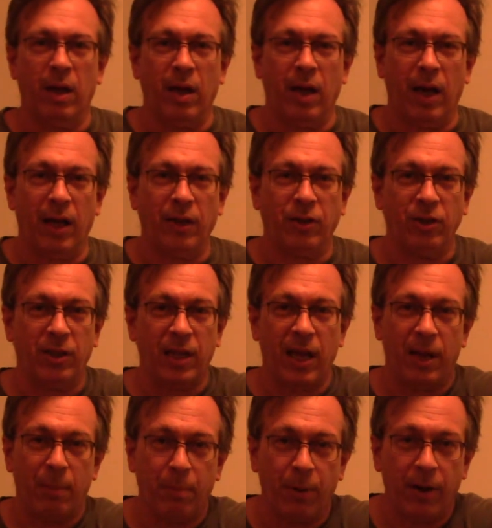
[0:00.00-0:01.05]
I just
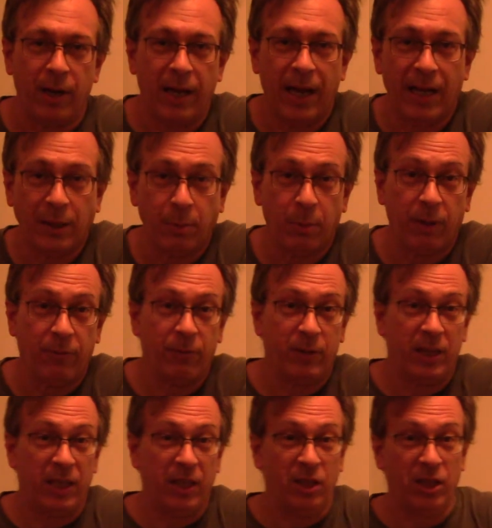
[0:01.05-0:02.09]
had a buddy ask me if
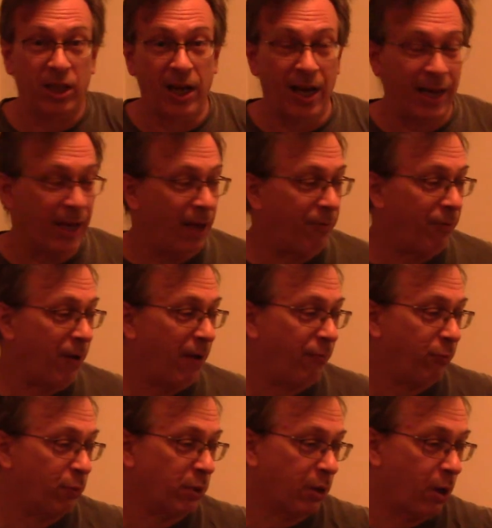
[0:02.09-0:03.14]
TGIFF
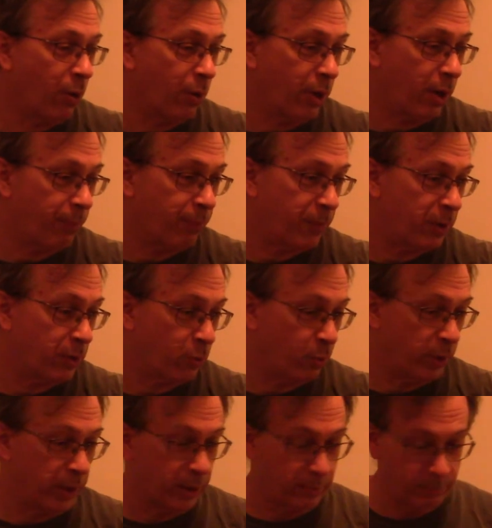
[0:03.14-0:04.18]
was going up this
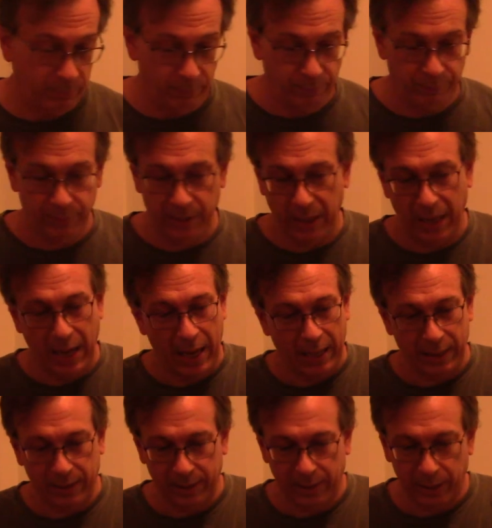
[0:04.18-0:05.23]
week, and I had
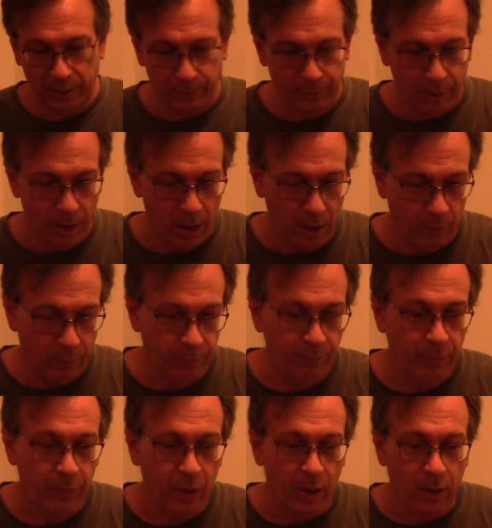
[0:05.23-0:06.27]
to tell him no.
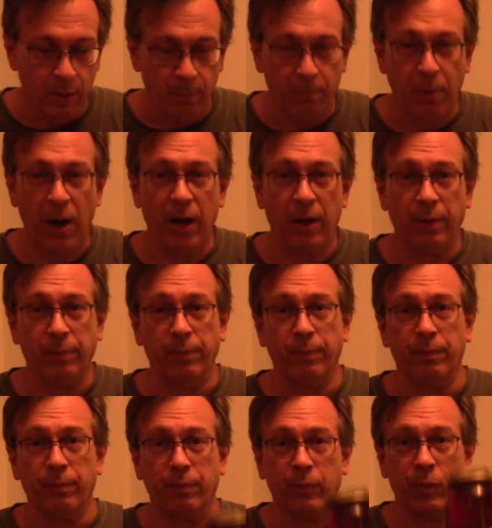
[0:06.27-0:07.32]
But
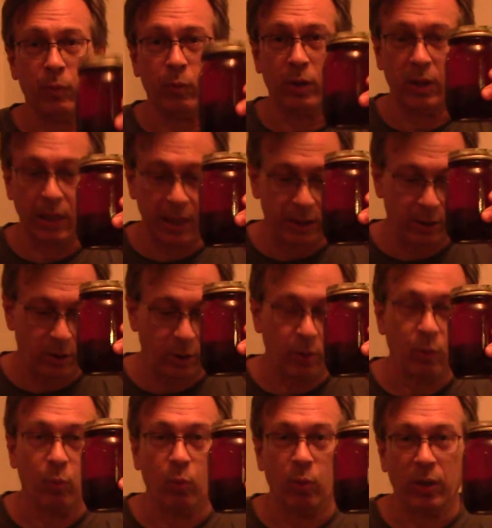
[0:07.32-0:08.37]
with this,
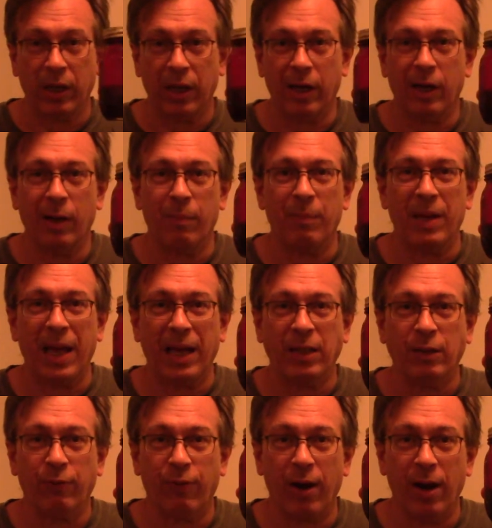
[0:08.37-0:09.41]
we'll get it up next
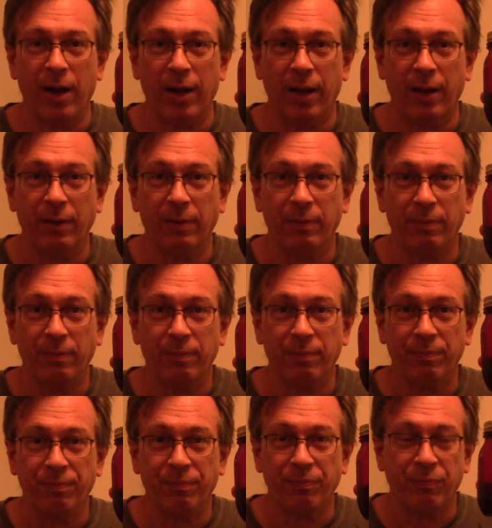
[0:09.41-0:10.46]
Friday.
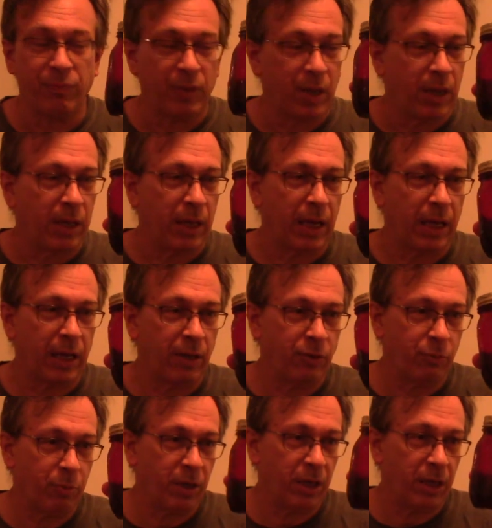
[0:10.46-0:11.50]
That gives
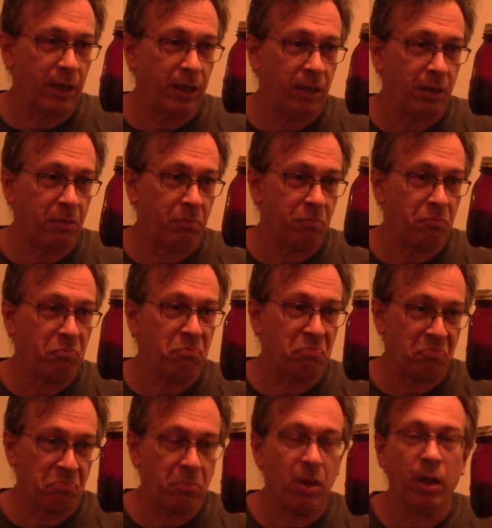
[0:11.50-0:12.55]
me
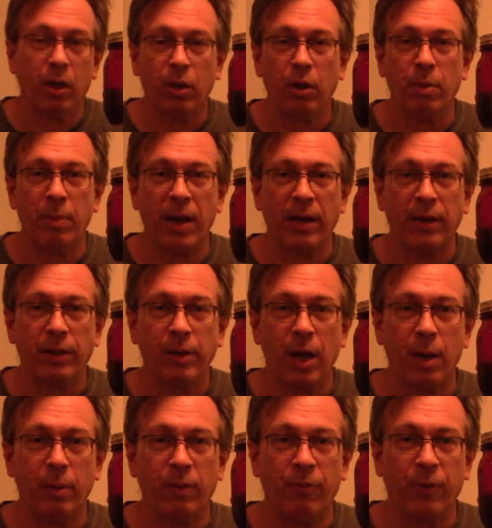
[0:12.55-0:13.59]
a good amount of
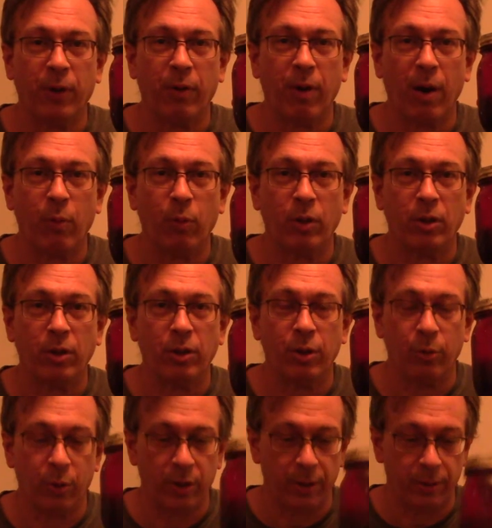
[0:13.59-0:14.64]
time to figure out what to do
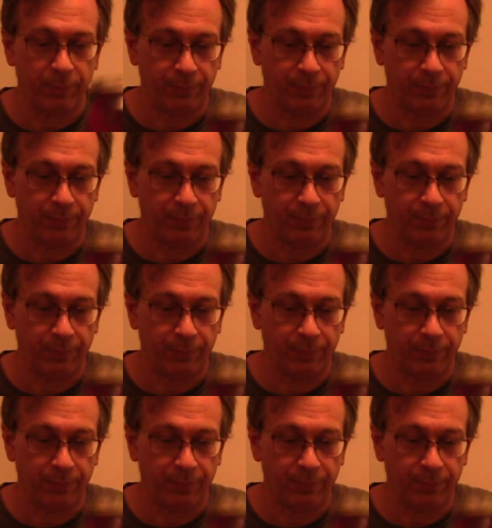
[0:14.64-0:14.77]
with it.